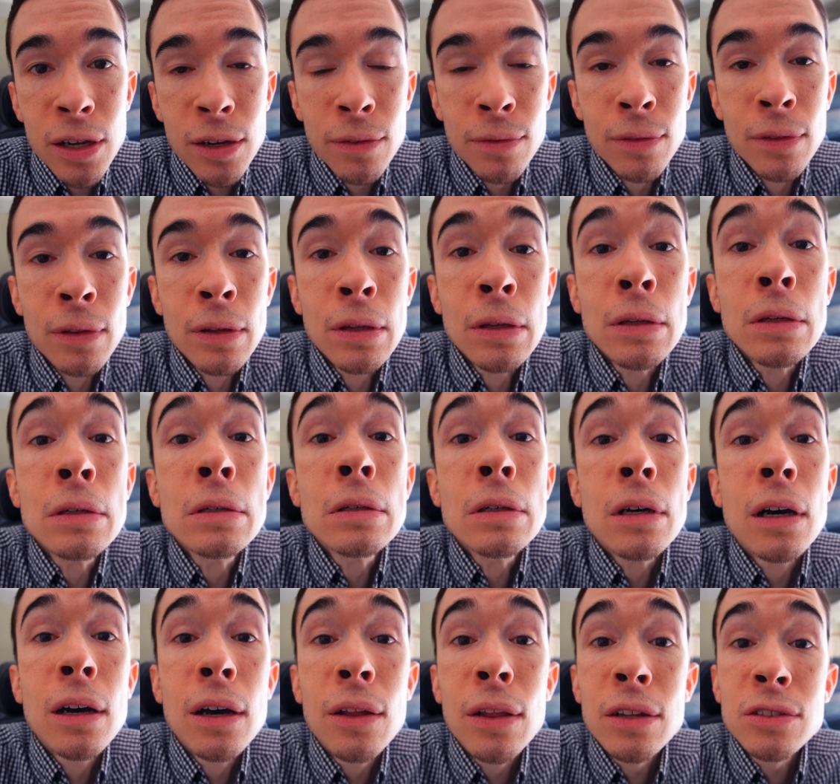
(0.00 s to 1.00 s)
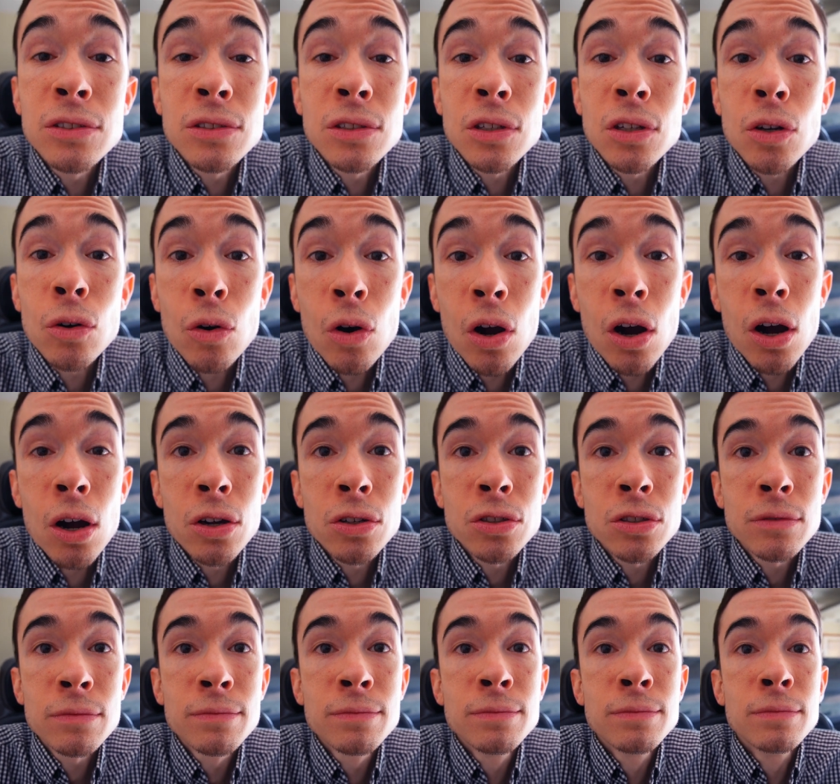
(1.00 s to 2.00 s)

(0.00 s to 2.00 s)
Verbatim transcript: Uh, that's the garage.